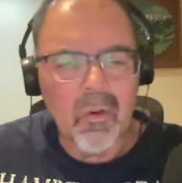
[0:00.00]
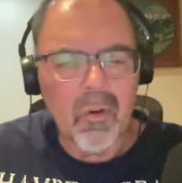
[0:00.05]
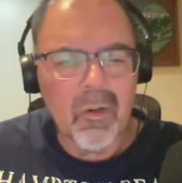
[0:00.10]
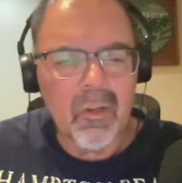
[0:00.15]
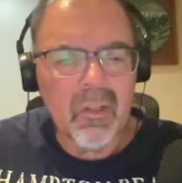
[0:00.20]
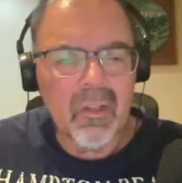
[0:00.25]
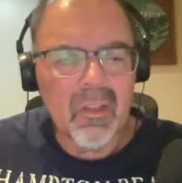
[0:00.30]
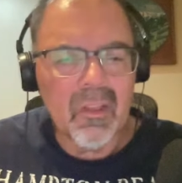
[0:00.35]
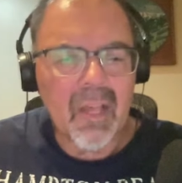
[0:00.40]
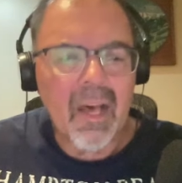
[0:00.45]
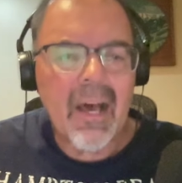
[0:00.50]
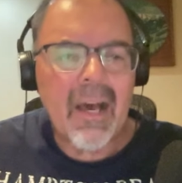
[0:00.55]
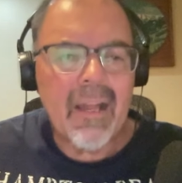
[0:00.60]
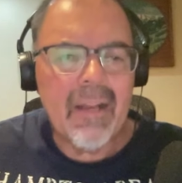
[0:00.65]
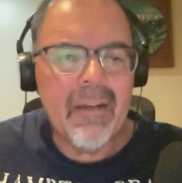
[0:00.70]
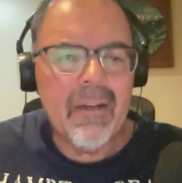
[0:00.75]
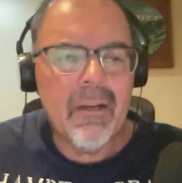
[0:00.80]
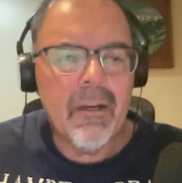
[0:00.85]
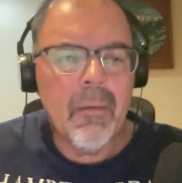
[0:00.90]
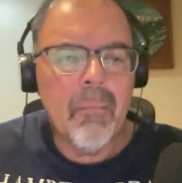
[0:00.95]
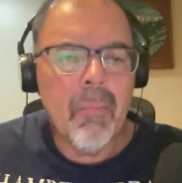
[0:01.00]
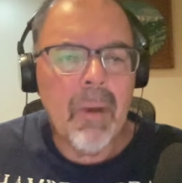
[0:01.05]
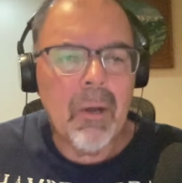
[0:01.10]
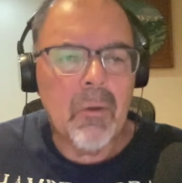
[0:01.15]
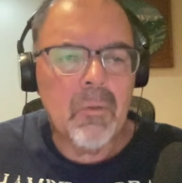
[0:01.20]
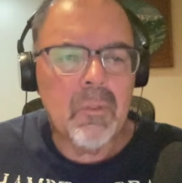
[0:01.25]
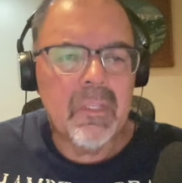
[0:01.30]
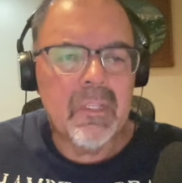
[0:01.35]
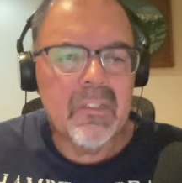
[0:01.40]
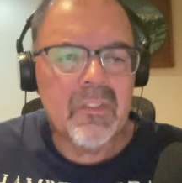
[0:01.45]
learn a lot
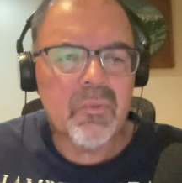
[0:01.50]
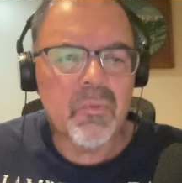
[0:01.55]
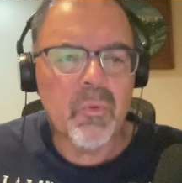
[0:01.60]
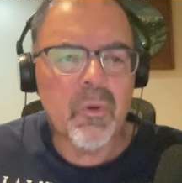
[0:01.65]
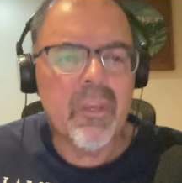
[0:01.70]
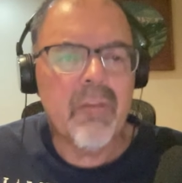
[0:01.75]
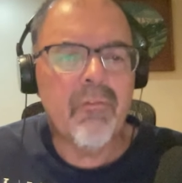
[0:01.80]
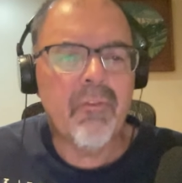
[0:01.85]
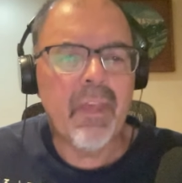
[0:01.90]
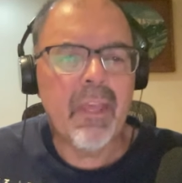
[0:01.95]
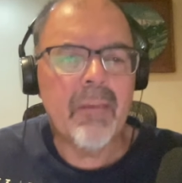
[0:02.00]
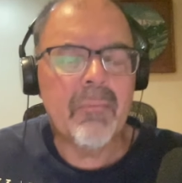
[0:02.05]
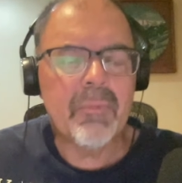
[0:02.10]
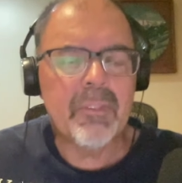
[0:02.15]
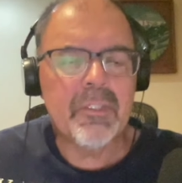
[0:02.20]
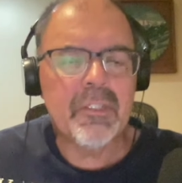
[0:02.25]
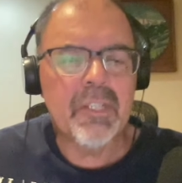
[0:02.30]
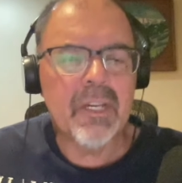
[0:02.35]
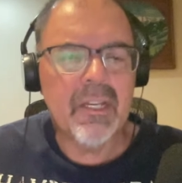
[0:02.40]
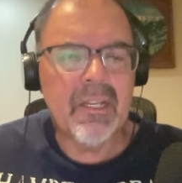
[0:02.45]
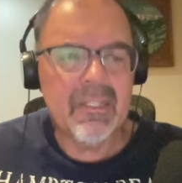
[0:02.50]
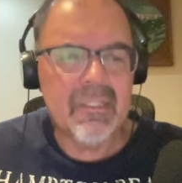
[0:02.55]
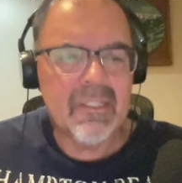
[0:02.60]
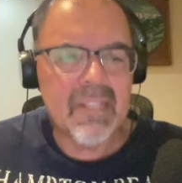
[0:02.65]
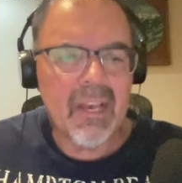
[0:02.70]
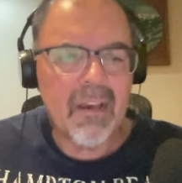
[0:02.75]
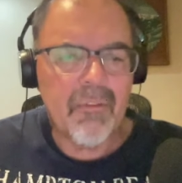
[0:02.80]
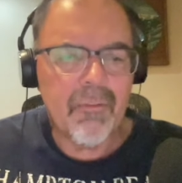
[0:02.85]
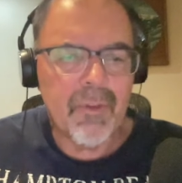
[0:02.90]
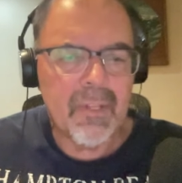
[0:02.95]
about this revamped
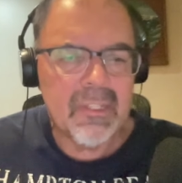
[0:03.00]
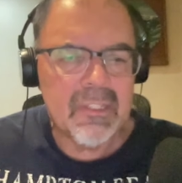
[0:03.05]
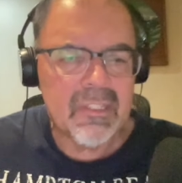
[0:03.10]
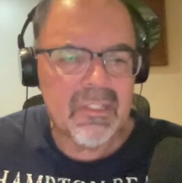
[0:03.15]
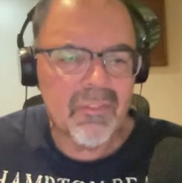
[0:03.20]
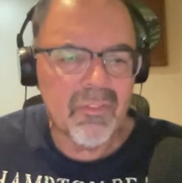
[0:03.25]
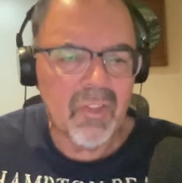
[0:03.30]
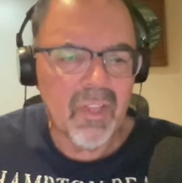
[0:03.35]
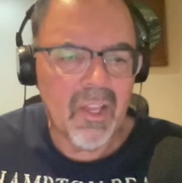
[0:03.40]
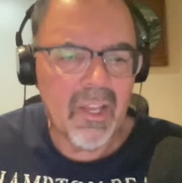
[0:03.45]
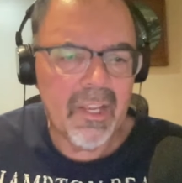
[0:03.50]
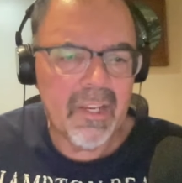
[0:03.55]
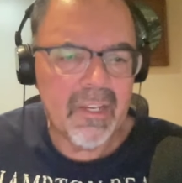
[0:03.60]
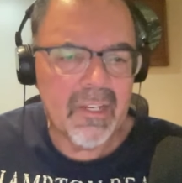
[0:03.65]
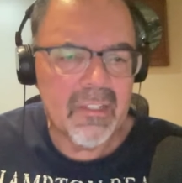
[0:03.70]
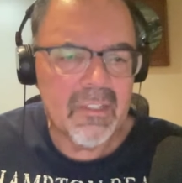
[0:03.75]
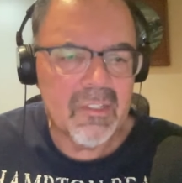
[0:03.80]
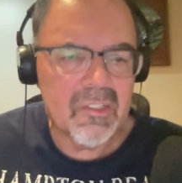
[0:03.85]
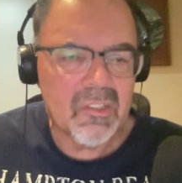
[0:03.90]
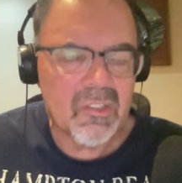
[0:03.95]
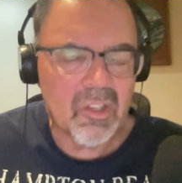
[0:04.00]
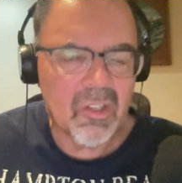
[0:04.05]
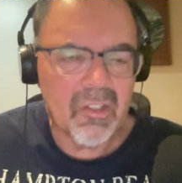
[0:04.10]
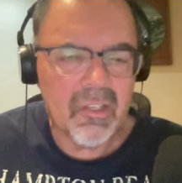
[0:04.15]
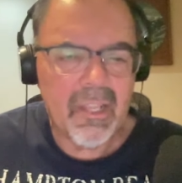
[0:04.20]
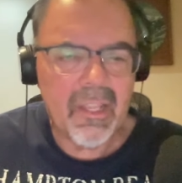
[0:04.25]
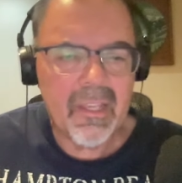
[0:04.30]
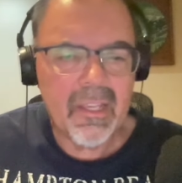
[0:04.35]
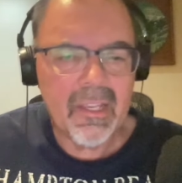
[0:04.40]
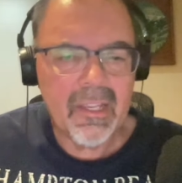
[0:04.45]
Giants offensive line on
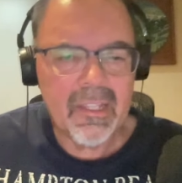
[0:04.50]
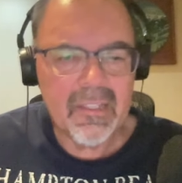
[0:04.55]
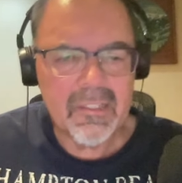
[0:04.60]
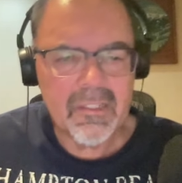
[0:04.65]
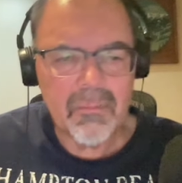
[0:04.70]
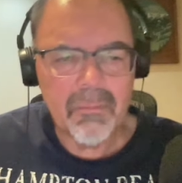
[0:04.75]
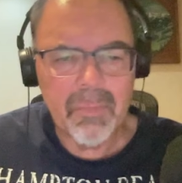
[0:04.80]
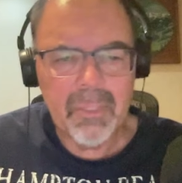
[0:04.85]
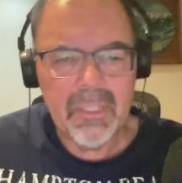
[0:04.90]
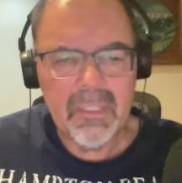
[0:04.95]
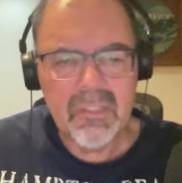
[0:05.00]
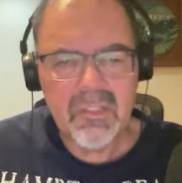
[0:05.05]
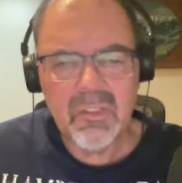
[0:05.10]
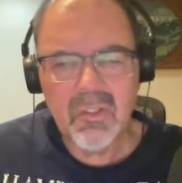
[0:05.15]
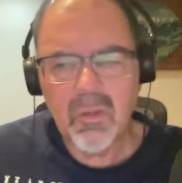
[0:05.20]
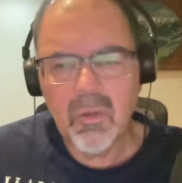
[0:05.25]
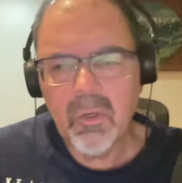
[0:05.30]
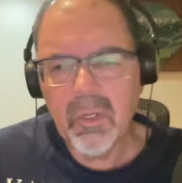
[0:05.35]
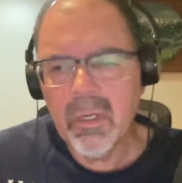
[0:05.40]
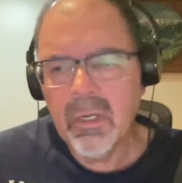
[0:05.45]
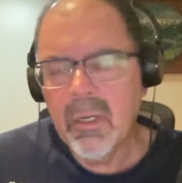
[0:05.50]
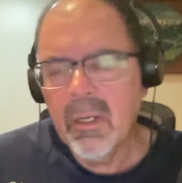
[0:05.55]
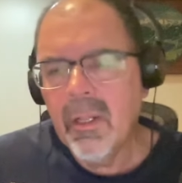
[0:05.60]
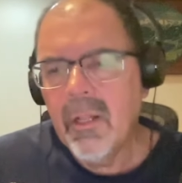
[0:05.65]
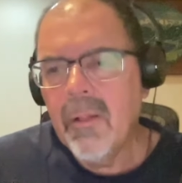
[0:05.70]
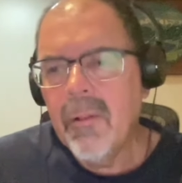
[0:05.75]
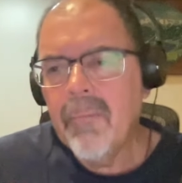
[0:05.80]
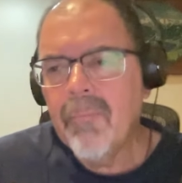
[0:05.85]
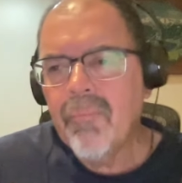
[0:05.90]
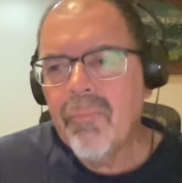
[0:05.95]
Sunday against Minnesota.
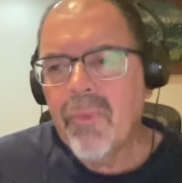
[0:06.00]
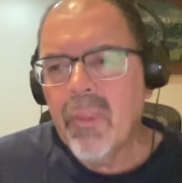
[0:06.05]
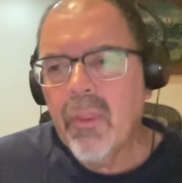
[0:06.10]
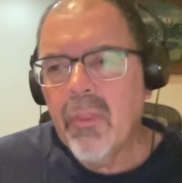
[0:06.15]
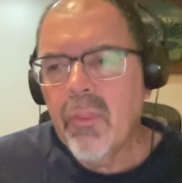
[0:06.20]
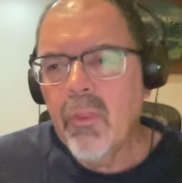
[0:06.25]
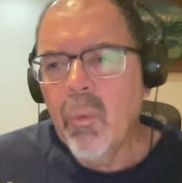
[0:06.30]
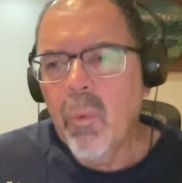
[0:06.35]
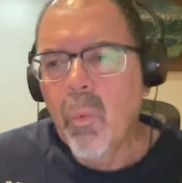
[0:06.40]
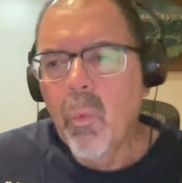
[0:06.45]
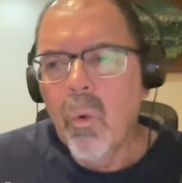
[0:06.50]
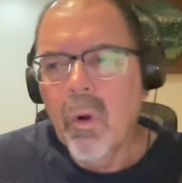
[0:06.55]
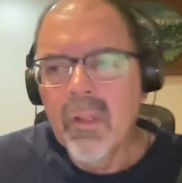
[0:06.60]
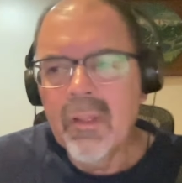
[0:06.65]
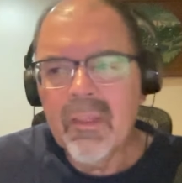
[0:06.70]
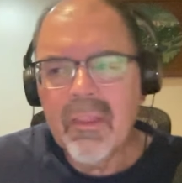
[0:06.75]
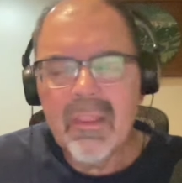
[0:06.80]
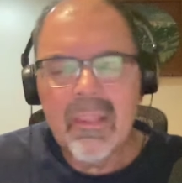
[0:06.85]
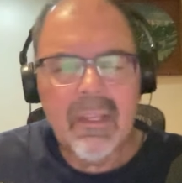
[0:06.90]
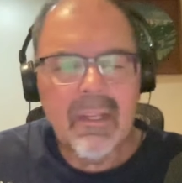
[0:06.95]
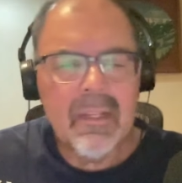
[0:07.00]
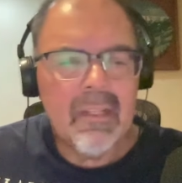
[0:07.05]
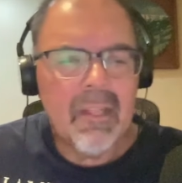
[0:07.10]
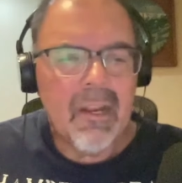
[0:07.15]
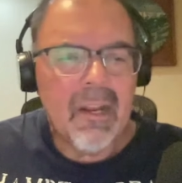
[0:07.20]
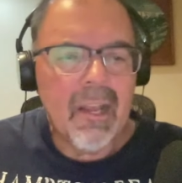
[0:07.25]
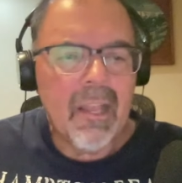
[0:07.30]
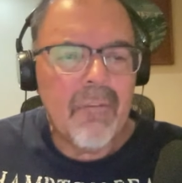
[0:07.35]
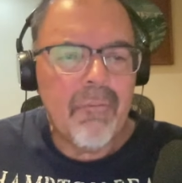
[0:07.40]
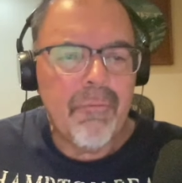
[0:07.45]
The one thing
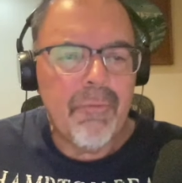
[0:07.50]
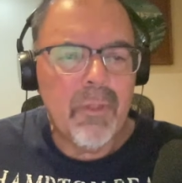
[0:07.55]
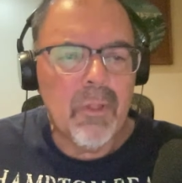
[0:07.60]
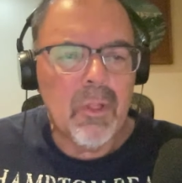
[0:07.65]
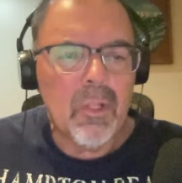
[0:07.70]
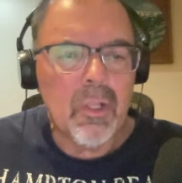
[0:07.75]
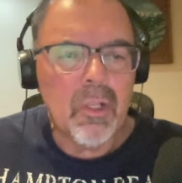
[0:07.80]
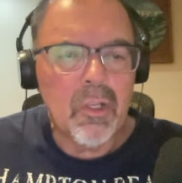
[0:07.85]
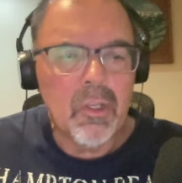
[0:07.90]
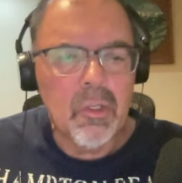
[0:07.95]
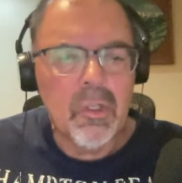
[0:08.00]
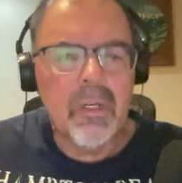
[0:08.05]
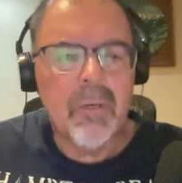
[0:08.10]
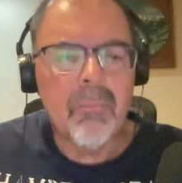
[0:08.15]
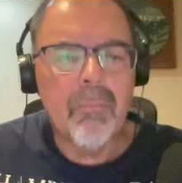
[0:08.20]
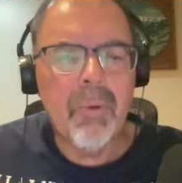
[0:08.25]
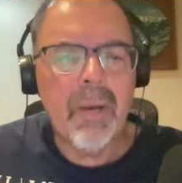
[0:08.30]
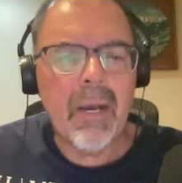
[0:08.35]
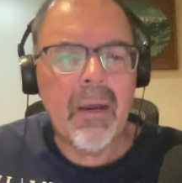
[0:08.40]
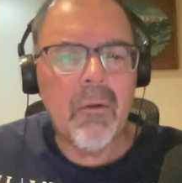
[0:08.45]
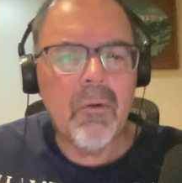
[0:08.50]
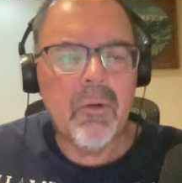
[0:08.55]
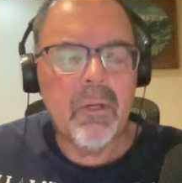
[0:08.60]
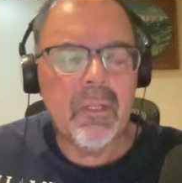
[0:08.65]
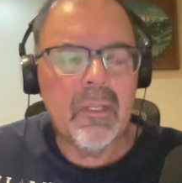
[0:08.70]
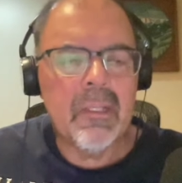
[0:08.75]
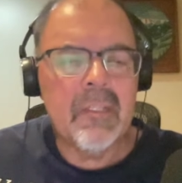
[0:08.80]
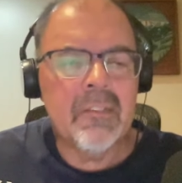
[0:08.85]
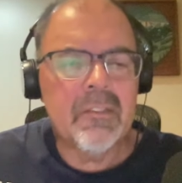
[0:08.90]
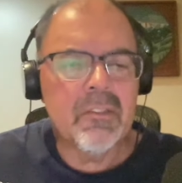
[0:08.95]
that I feel good about
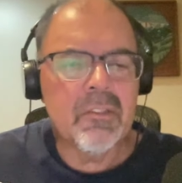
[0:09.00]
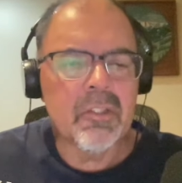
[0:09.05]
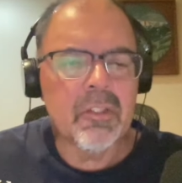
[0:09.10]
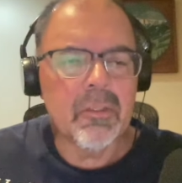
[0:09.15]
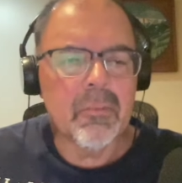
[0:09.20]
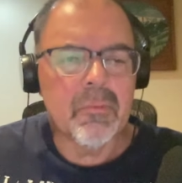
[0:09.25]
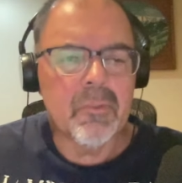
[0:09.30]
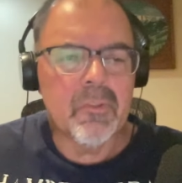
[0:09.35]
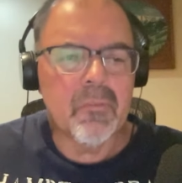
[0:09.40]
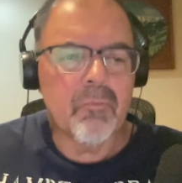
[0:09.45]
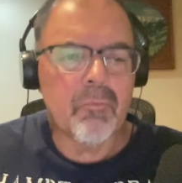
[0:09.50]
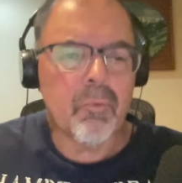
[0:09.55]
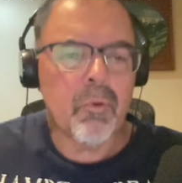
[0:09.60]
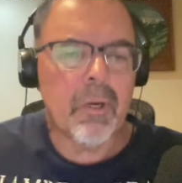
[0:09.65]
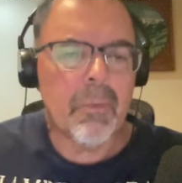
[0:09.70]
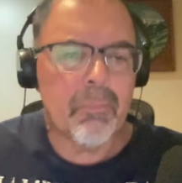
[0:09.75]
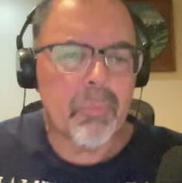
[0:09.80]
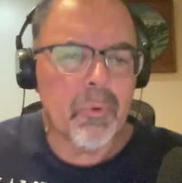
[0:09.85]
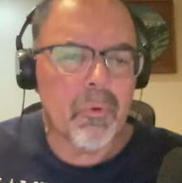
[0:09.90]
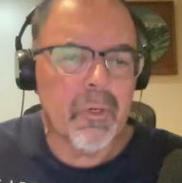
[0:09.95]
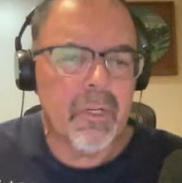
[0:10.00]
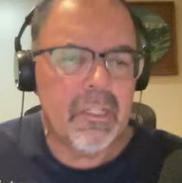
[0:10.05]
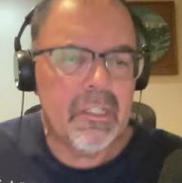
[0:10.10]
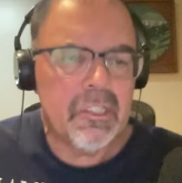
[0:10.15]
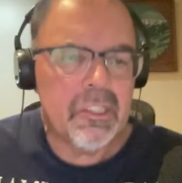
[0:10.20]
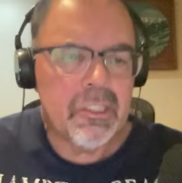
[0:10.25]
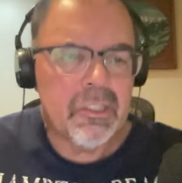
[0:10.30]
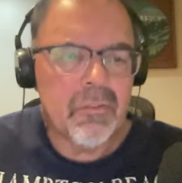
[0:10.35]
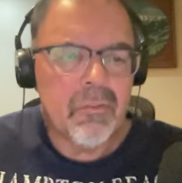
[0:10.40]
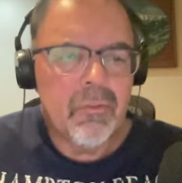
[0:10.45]
in terms of
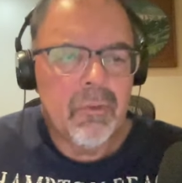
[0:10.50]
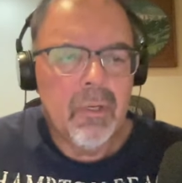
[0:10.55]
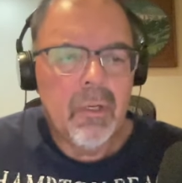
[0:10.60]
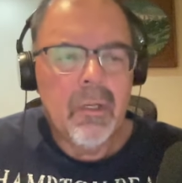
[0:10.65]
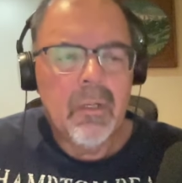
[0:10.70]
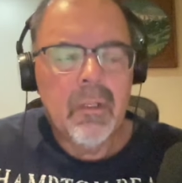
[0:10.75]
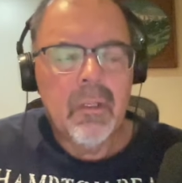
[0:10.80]
preparation